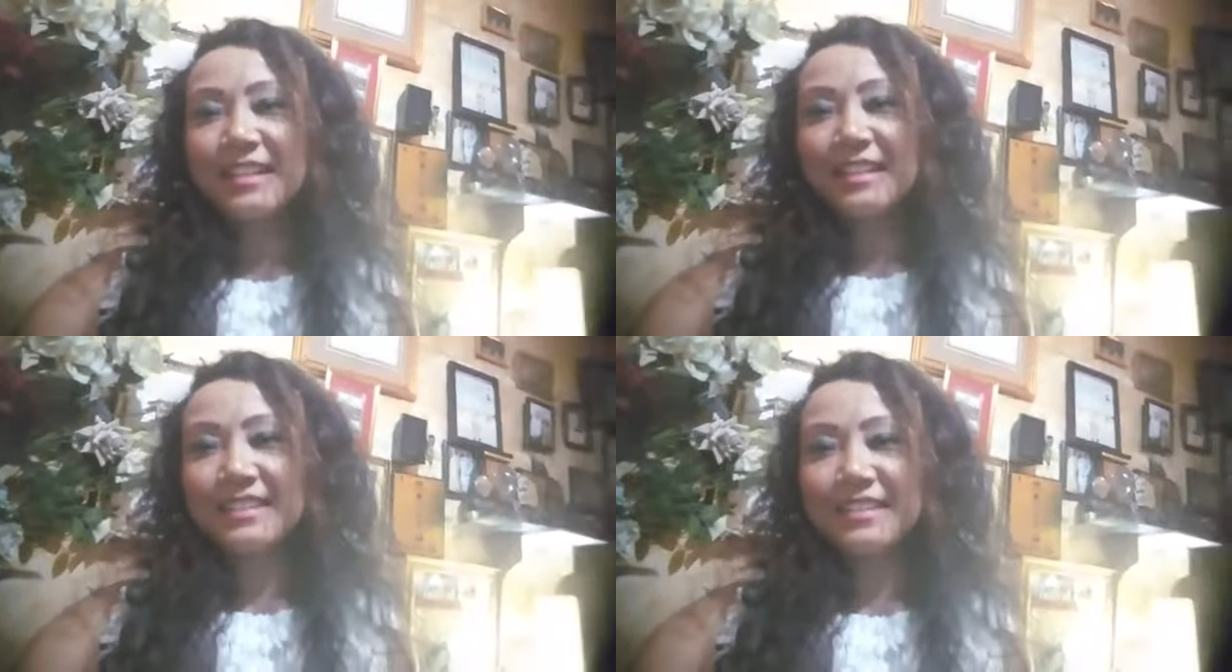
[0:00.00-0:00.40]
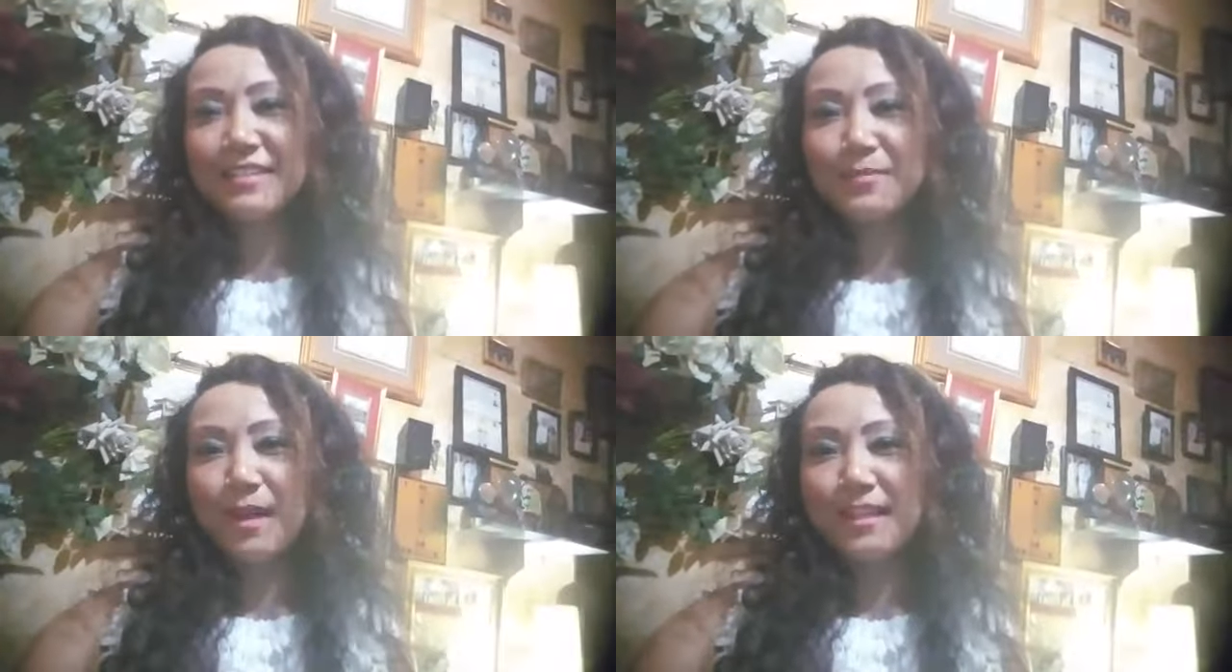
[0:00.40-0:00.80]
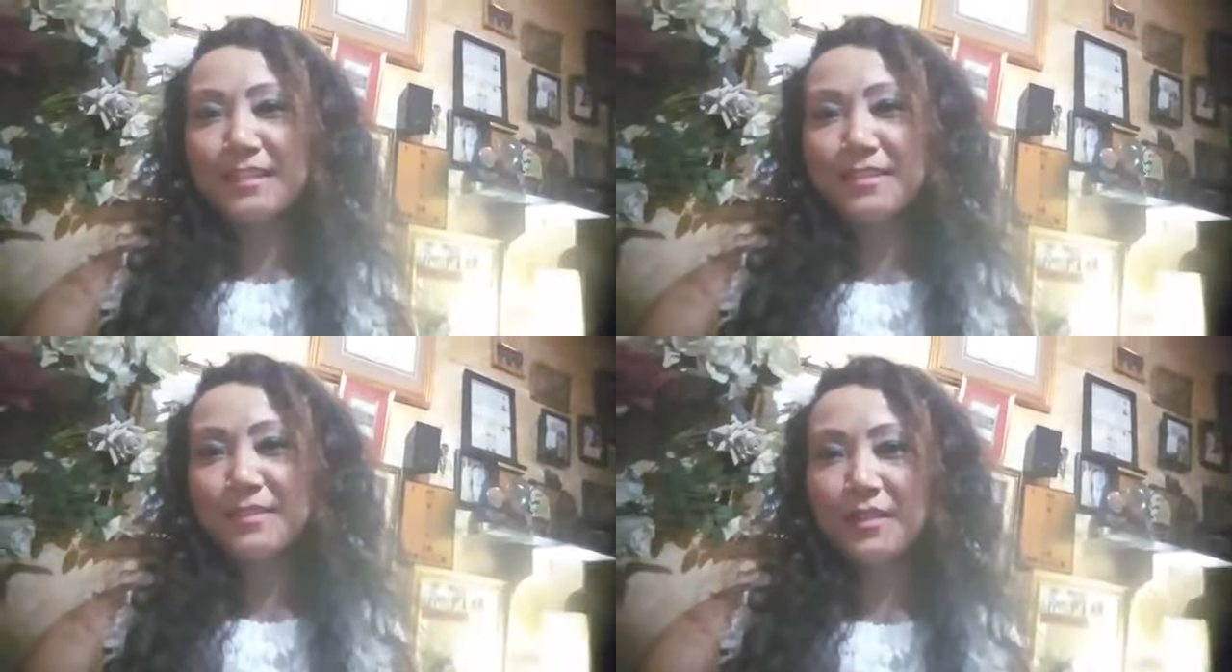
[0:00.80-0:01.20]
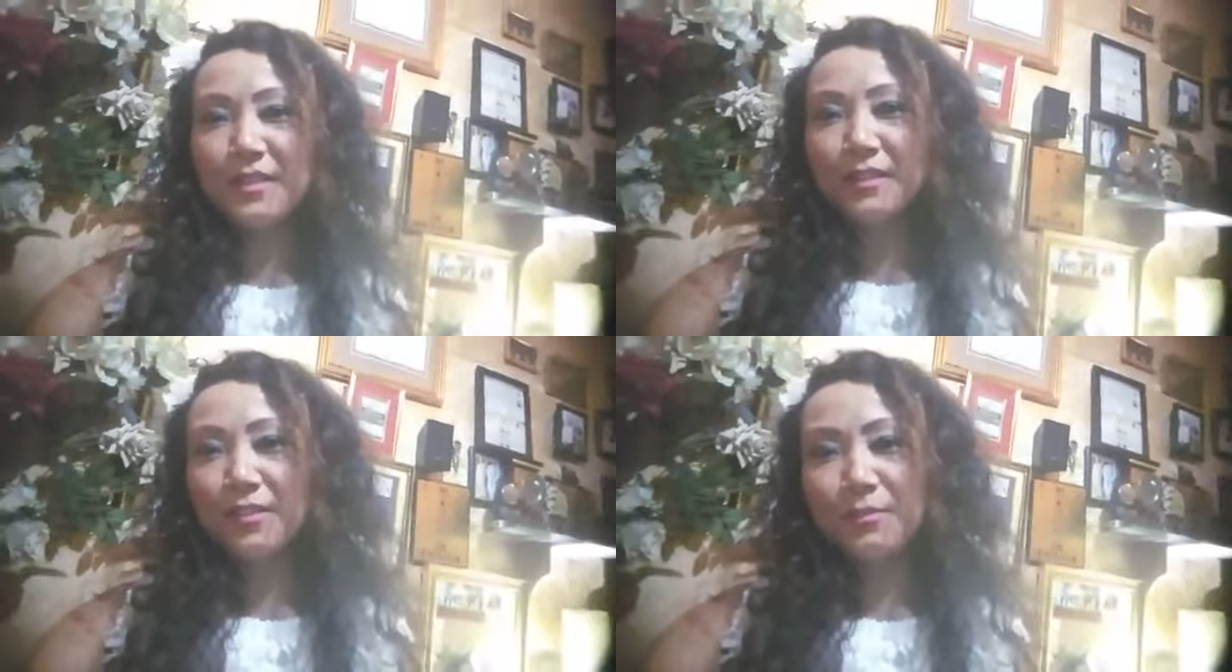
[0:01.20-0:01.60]
It reminds
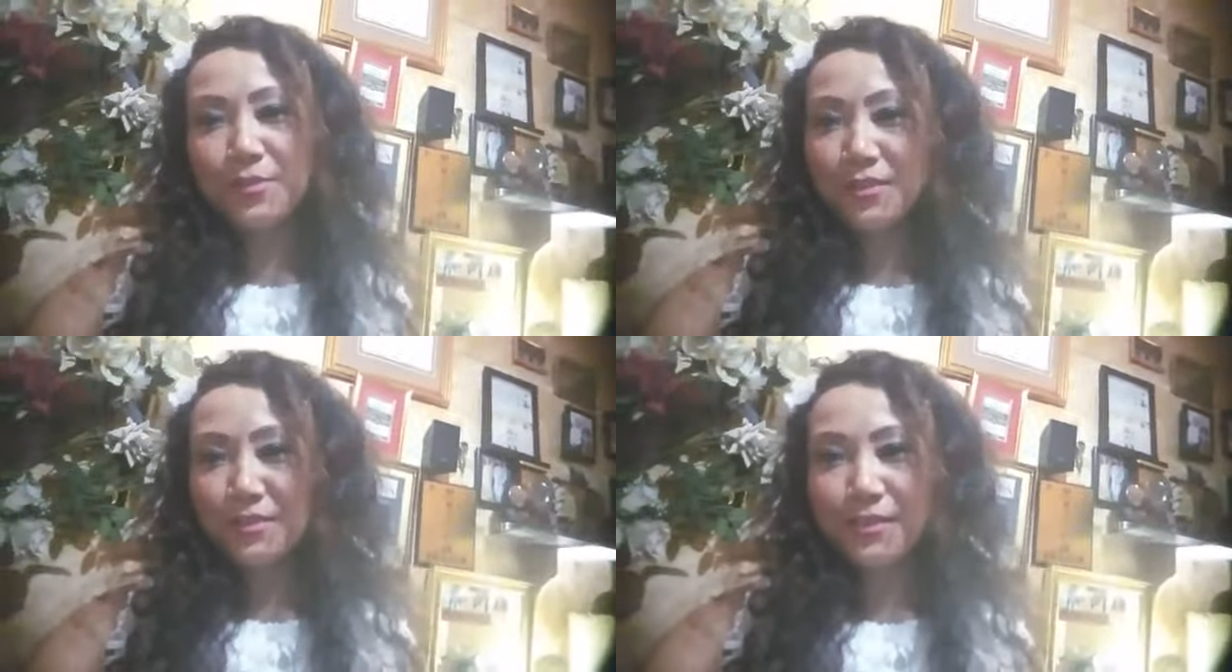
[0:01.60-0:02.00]
uh, almost,